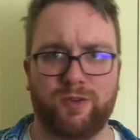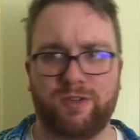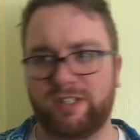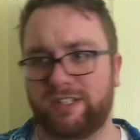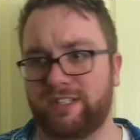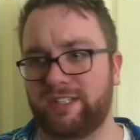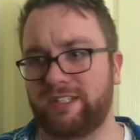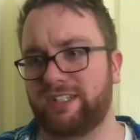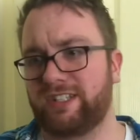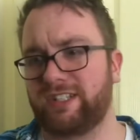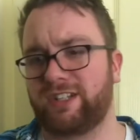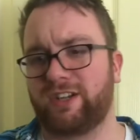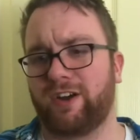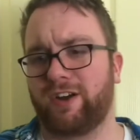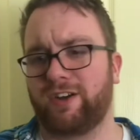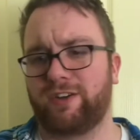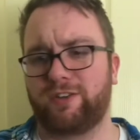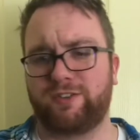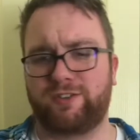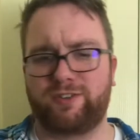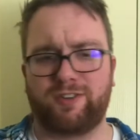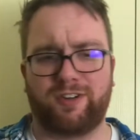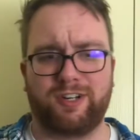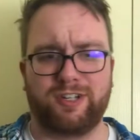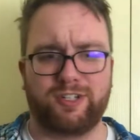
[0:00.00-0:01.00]
this is a guy who's
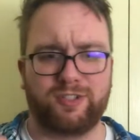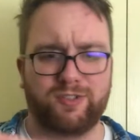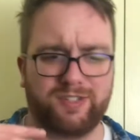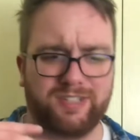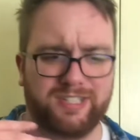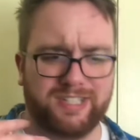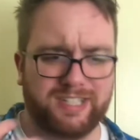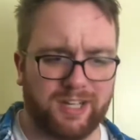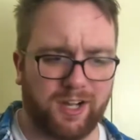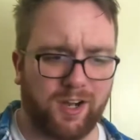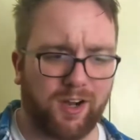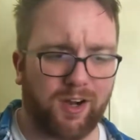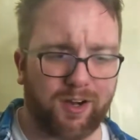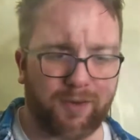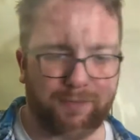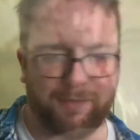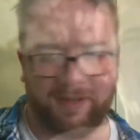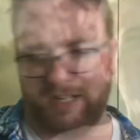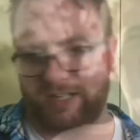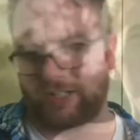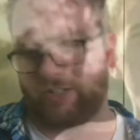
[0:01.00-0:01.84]
trying to join the army,